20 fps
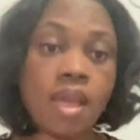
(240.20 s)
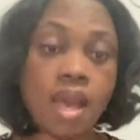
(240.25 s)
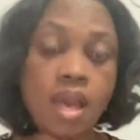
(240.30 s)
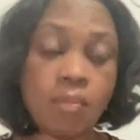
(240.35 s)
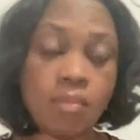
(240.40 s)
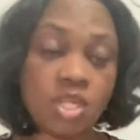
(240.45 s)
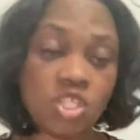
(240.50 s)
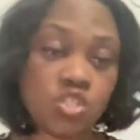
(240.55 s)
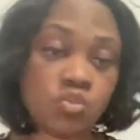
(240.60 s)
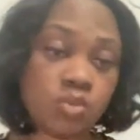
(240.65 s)

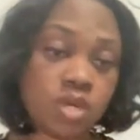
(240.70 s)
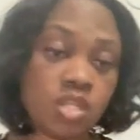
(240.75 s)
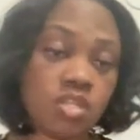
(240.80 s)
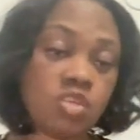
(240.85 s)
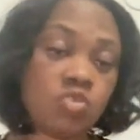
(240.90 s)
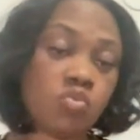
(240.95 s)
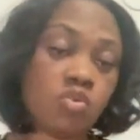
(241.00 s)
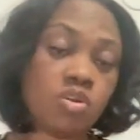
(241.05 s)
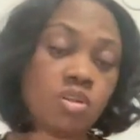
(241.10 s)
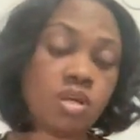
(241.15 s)
how much money
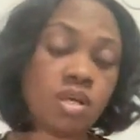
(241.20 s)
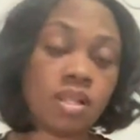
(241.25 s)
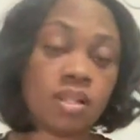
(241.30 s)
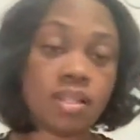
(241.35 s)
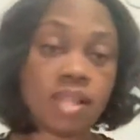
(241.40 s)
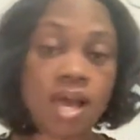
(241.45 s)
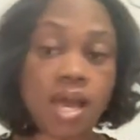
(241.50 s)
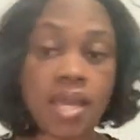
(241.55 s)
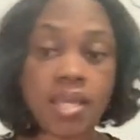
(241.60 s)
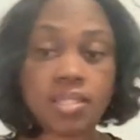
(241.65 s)
you want to
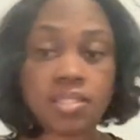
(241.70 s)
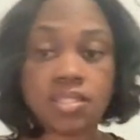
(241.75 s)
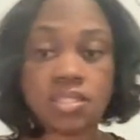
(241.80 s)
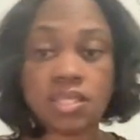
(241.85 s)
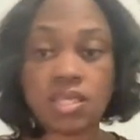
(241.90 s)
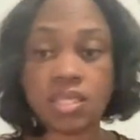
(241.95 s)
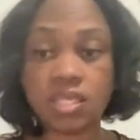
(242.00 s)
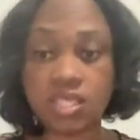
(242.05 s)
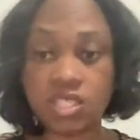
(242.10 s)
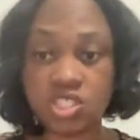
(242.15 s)
allot
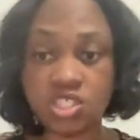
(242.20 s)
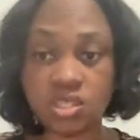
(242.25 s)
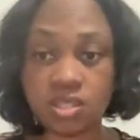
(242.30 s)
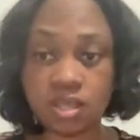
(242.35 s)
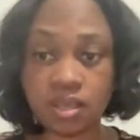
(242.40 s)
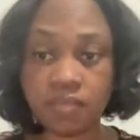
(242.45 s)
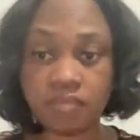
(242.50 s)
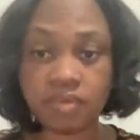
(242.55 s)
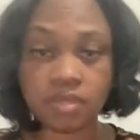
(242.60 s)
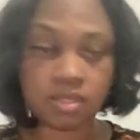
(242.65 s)
to each
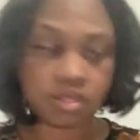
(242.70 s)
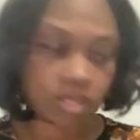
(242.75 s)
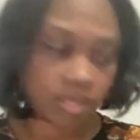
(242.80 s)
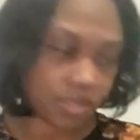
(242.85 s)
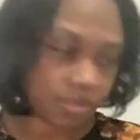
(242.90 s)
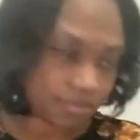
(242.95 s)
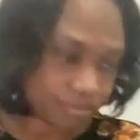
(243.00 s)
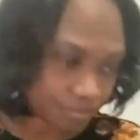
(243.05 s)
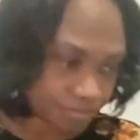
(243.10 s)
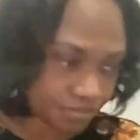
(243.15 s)
and
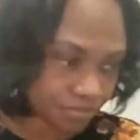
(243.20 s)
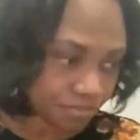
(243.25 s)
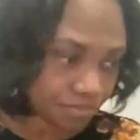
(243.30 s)
everything.